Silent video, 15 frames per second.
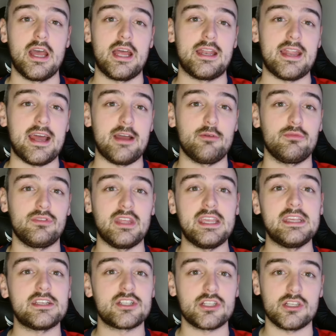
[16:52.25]
Now,
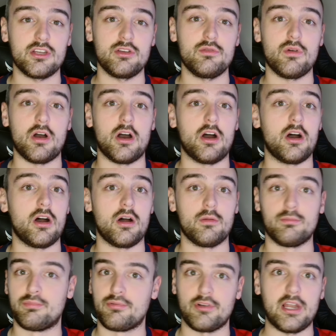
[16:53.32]
these two are
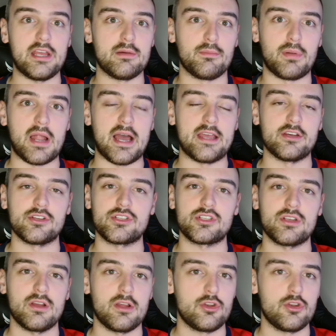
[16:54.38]
brilliant players.